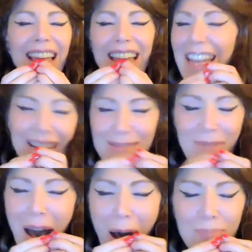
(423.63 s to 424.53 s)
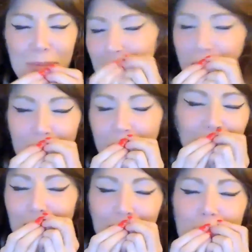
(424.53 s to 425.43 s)
eat them up.
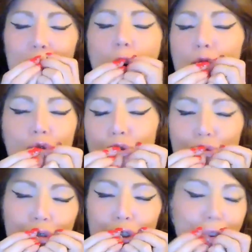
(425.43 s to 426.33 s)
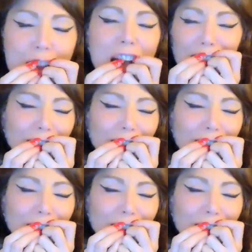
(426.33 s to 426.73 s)
You cutie.